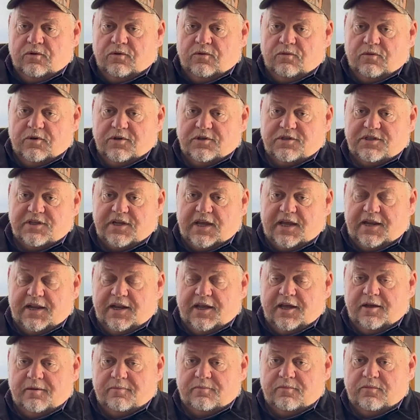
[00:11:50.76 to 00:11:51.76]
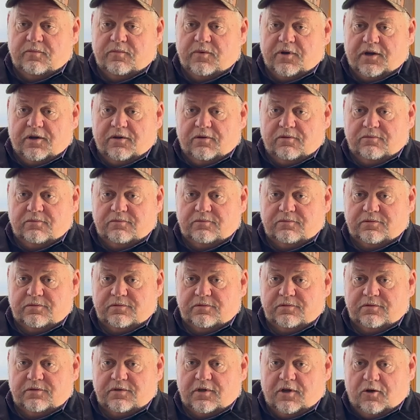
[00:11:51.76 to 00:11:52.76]
we're going to
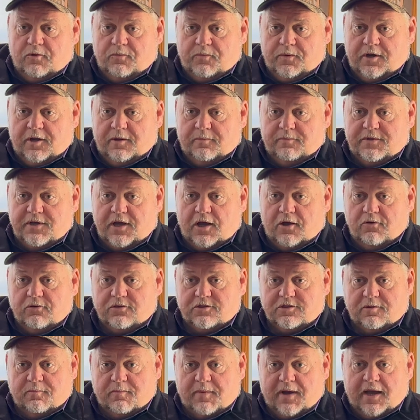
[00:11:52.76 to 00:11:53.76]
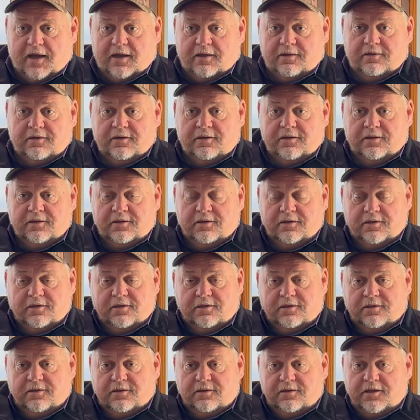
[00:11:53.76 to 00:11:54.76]
open up talks about,
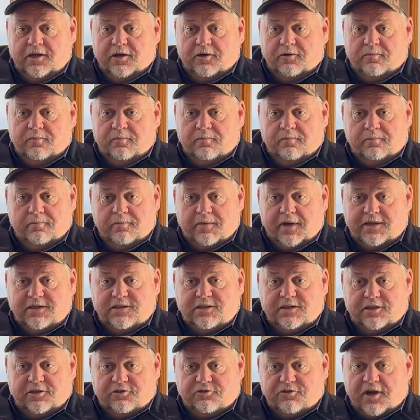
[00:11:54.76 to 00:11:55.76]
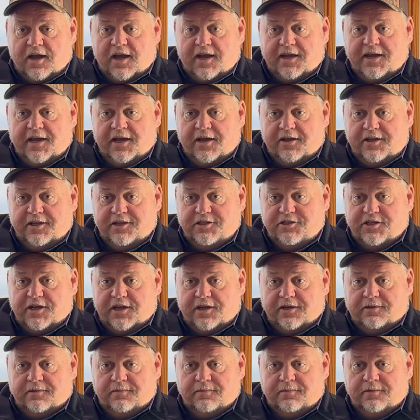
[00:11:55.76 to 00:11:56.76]
basically a tri-county
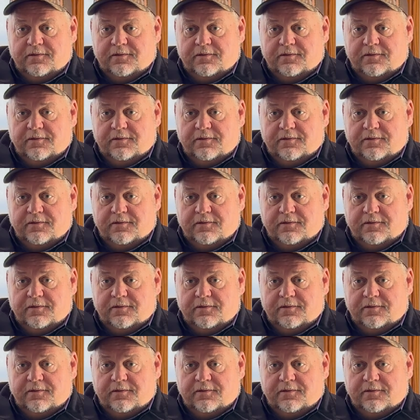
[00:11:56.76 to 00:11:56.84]
jail.